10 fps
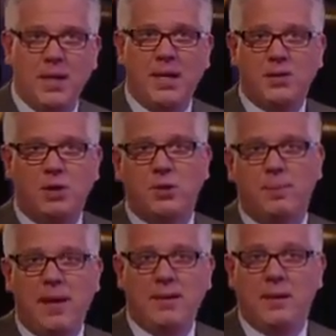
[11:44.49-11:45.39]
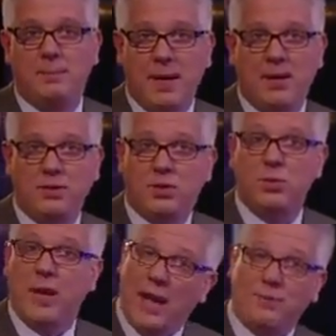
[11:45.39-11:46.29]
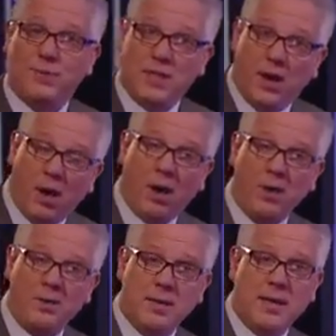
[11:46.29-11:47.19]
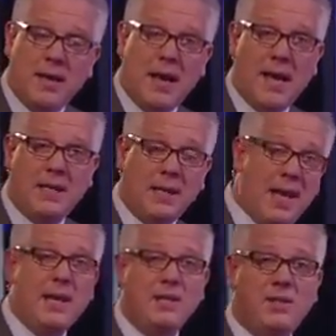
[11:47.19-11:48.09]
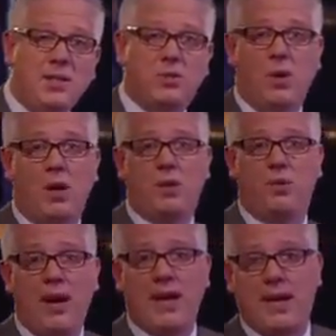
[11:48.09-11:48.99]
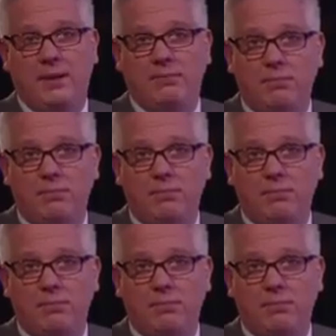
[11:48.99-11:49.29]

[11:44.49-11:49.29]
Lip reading: He's also been compared to FDR, and the latest is Ronald Reagan.